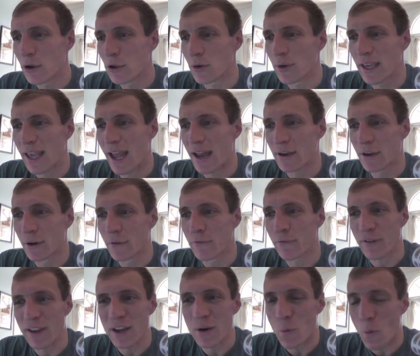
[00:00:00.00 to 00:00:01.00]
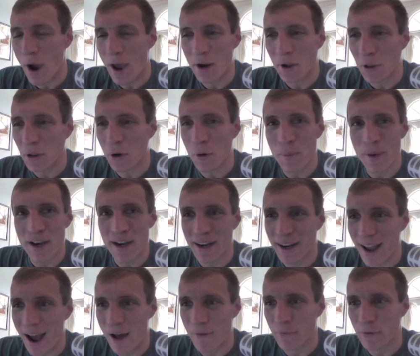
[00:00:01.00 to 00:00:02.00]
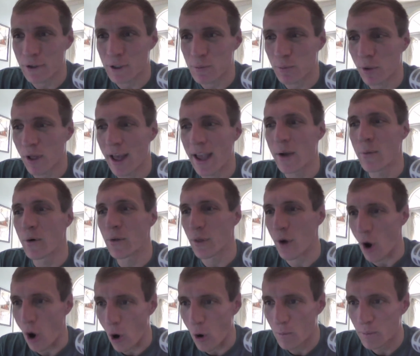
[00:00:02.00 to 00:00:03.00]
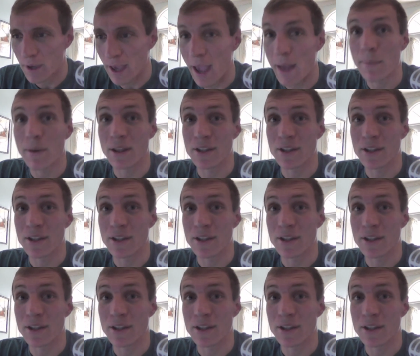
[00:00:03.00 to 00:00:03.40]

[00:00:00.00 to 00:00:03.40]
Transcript: you get your feet wet a little bit in conference play with a home game.